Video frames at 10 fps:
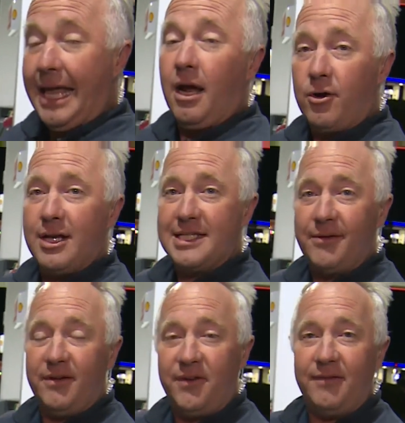
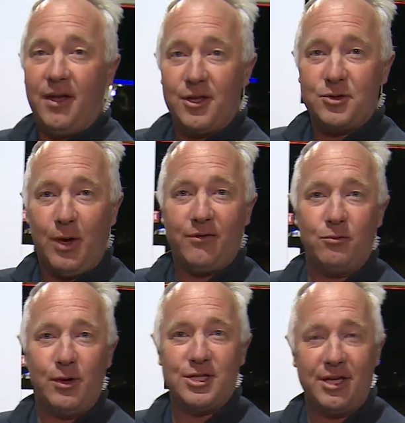$875 away
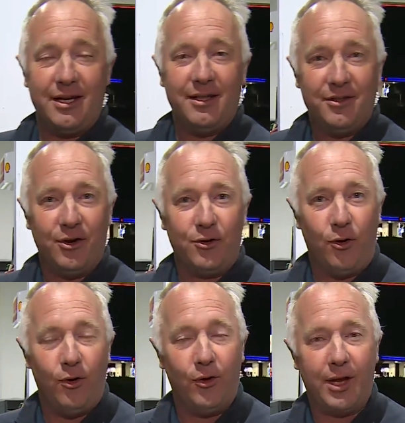from reaching their
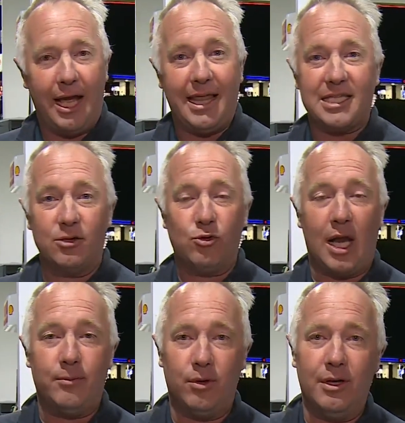goal, okay? That's
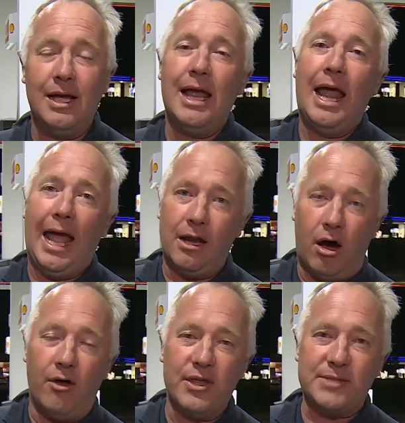incredible. And
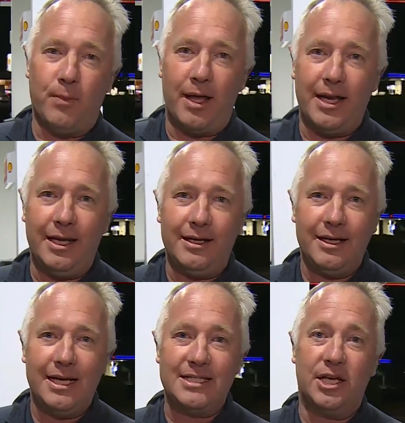all this money
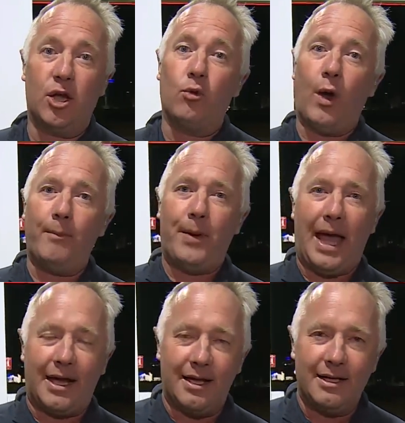is gonna go right
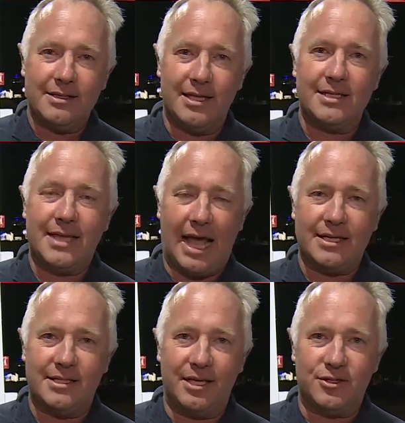back to this gas
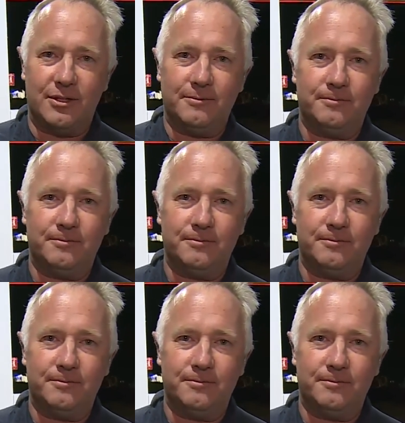station.